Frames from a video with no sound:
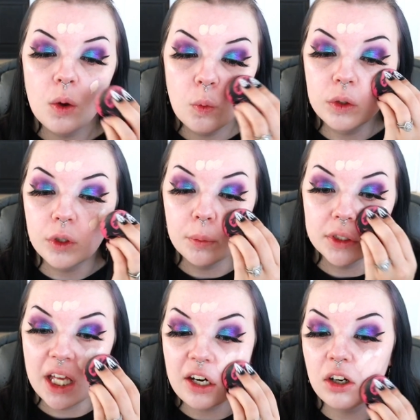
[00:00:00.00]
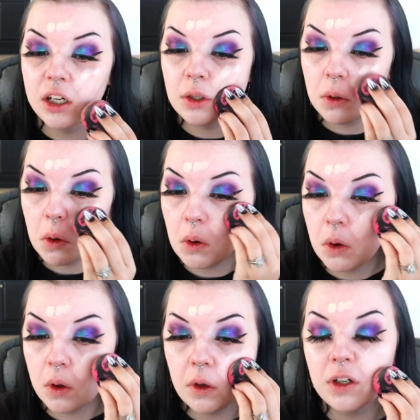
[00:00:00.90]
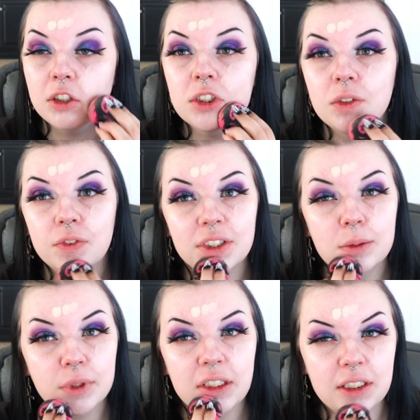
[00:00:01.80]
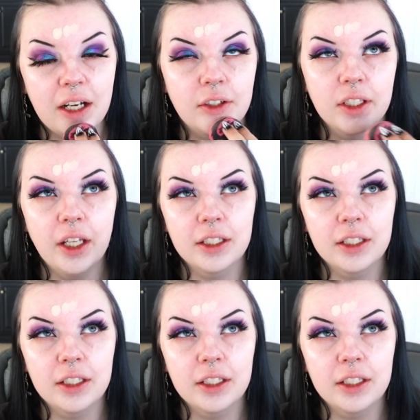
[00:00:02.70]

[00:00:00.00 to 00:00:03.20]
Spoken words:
when we put that on. Also, for some reason, I really